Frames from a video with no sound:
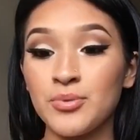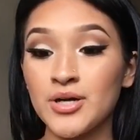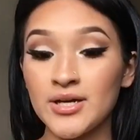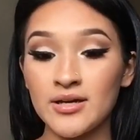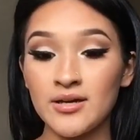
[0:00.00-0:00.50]

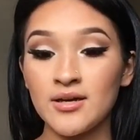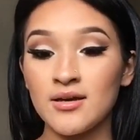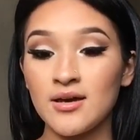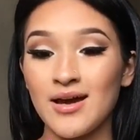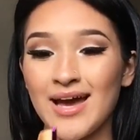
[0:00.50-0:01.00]
but
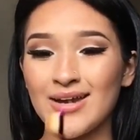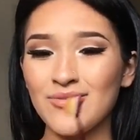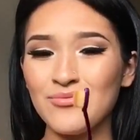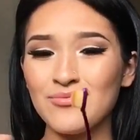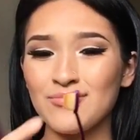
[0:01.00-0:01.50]
I
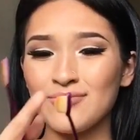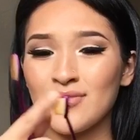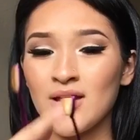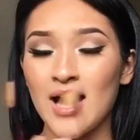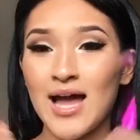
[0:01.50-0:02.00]
don't,
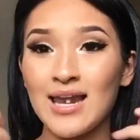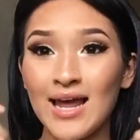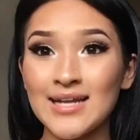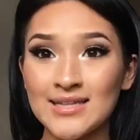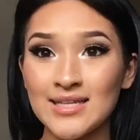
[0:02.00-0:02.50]
I
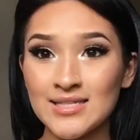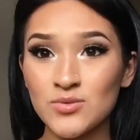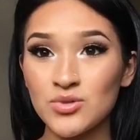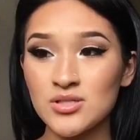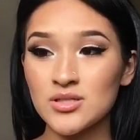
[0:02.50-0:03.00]
like these
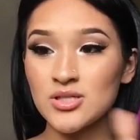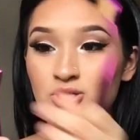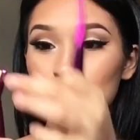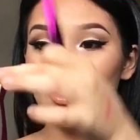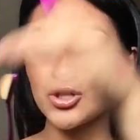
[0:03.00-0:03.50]
ones because
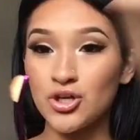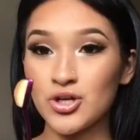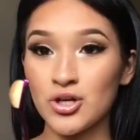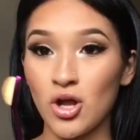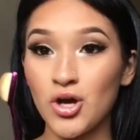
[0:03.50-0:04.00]
they're,
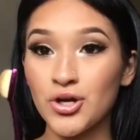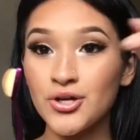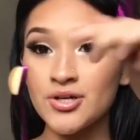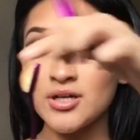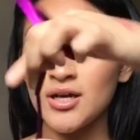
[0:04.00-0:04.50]
they're
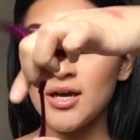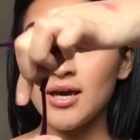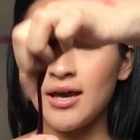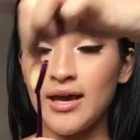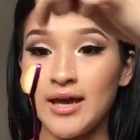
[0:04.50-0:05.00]
longer
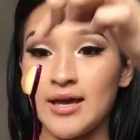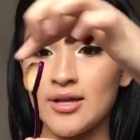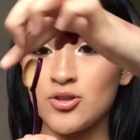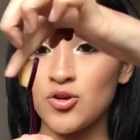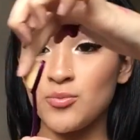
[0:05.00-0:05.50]

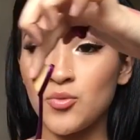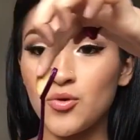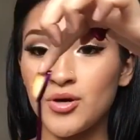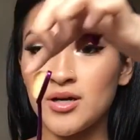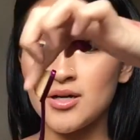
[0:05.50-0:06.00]
and they're
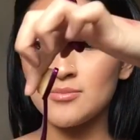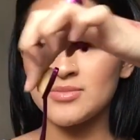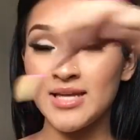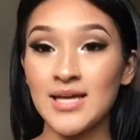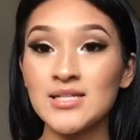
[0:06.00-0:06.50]
more um,
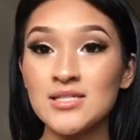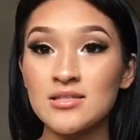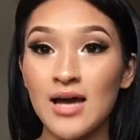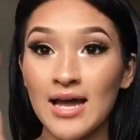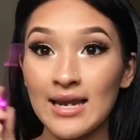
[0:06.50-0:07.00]
dense.
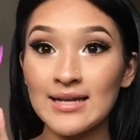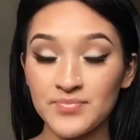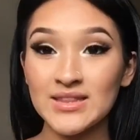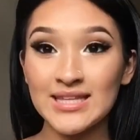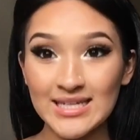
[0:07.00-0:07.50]
I like
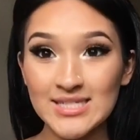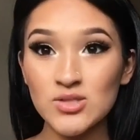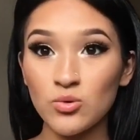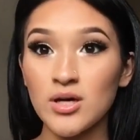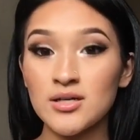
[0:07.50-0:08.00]

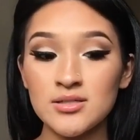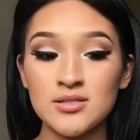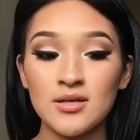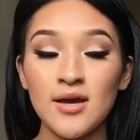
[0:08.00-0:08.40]
these ones